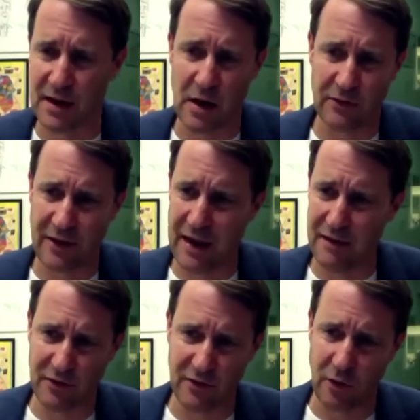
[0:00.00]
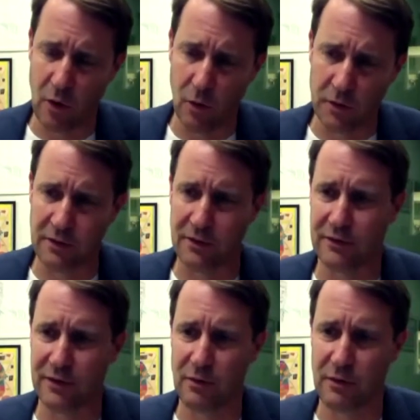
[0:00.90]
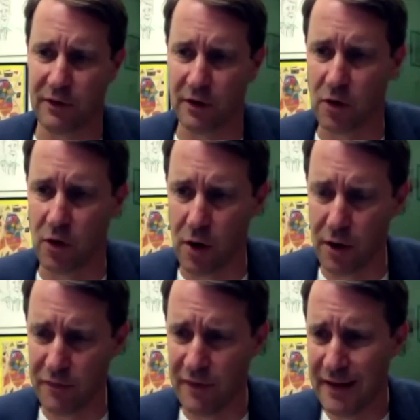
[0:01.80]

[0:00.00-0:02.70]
Now they have this own series in golf.